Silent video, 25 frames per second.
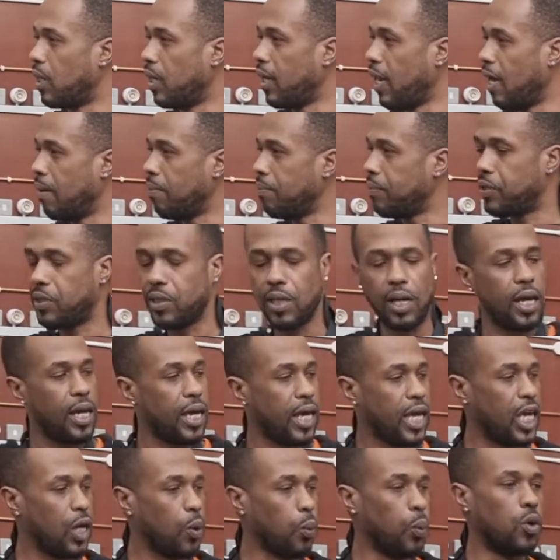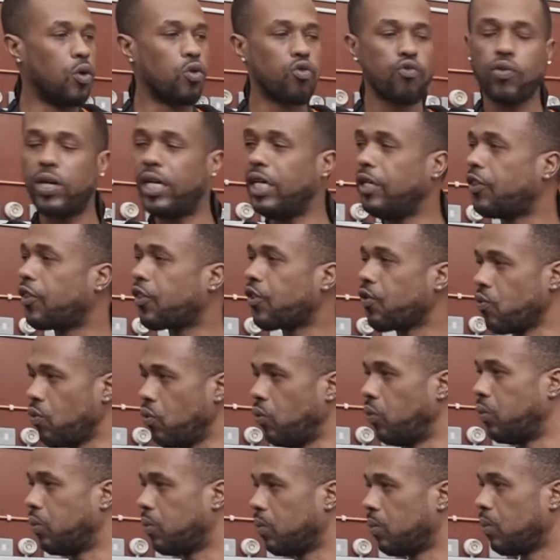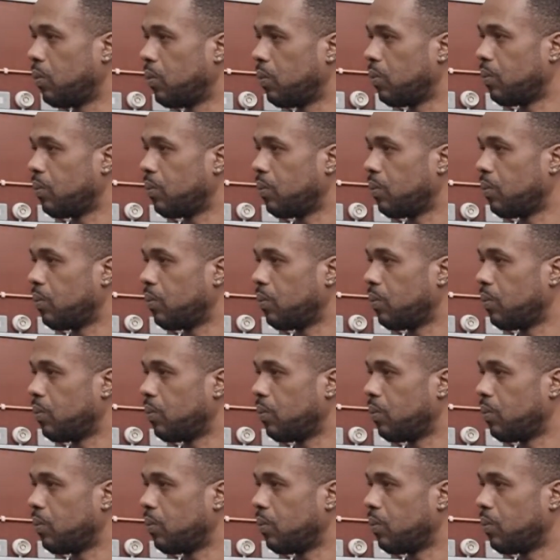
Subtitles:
the lamps, it will read through.